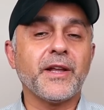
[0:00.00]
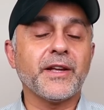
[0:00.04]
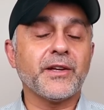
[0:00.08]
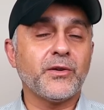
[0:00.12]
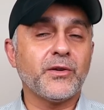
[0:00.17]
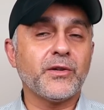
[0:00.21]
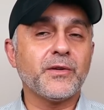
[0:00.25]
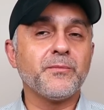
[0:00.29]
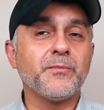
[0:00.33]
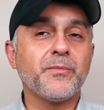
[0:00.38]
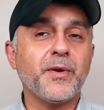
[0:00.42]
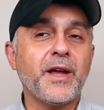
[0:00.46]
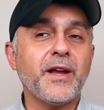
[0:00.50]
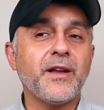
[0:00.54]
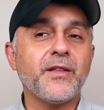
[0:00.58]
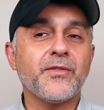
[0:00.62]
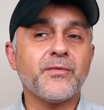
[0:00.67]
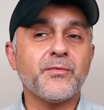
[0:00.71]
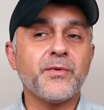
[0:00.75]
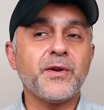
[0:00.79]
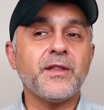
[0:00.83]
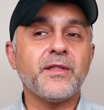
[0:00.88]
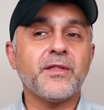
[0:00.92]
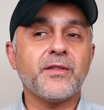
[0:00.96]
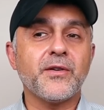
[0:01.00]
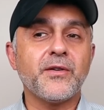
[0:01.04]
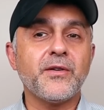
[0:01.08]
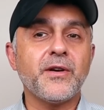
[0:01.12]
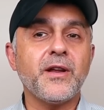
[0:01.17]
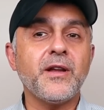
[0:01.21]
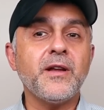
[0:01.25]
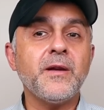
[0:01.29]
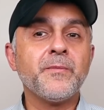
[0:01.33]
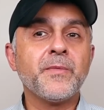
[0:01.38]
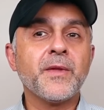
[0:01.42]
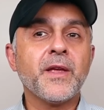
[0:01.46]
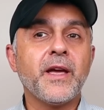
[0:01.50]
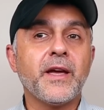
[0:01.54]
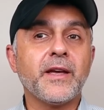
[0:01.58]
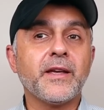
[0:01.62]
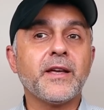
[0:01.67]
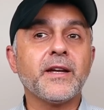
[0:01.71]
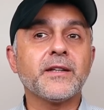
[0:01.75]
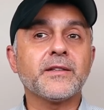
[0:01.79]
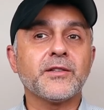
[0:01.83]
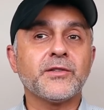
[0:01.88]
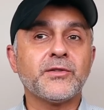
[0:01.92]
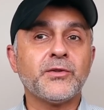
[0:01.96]
Like you can pay 330
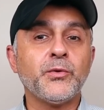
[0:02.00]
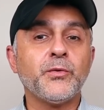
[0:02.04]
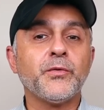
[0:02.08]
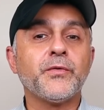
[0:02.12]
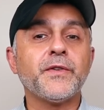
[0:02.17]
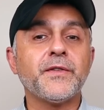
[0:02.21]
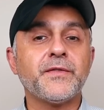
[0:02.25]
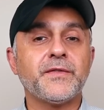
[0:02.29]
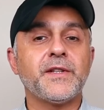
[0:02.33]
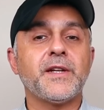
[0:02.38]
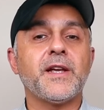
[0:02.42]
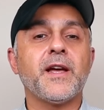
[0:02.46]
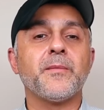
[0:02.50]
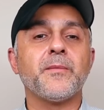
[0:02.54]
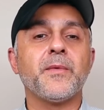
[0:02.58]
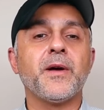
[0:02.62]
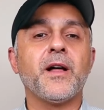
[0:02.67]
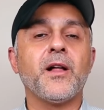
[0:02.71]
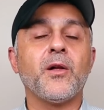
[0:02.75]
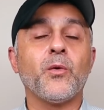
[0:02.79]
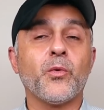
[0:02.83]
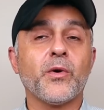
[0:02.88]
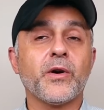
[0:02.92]
and get the 250 ml,